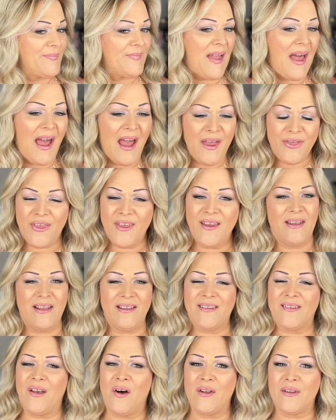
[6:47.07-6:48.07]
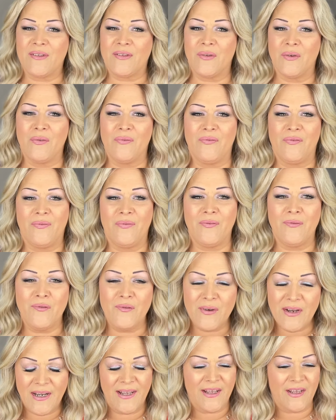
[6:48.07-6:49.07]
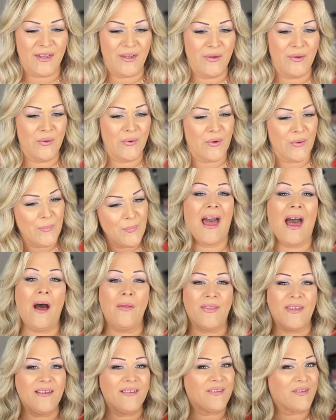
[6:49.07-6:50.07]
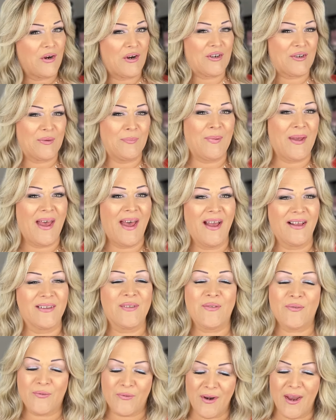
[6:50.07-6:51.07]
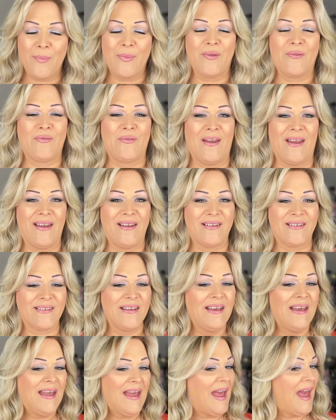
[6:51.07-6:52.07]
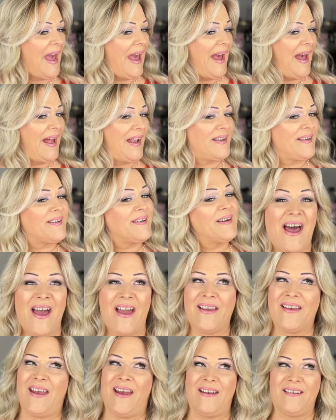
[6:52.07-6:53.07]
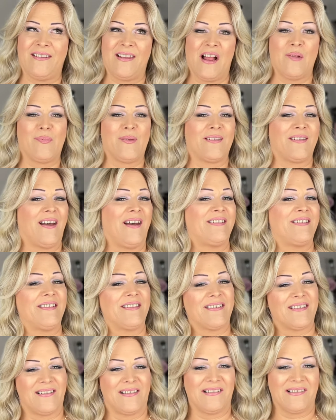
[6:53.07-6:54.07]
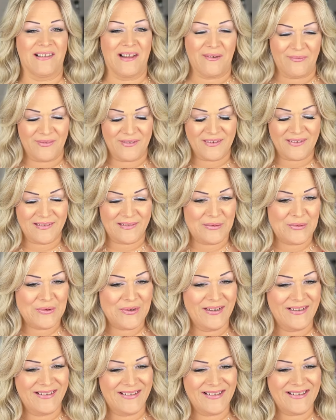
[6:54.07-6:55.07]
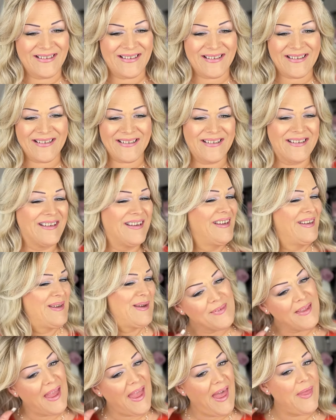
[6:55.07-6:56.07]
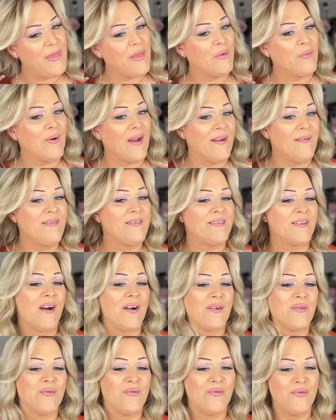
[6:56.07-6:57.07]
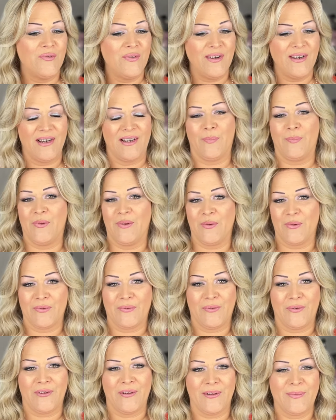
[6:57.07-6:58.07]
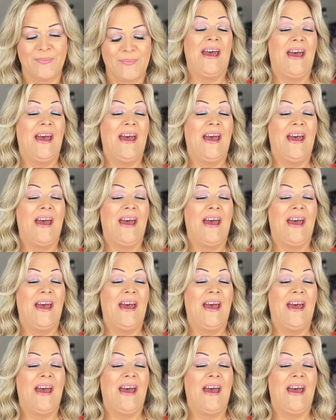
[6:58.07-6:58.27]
I think it's also really cute how these curtain bangs frame the face. And I can't help it, I just love this look. And the waves are really beautiful.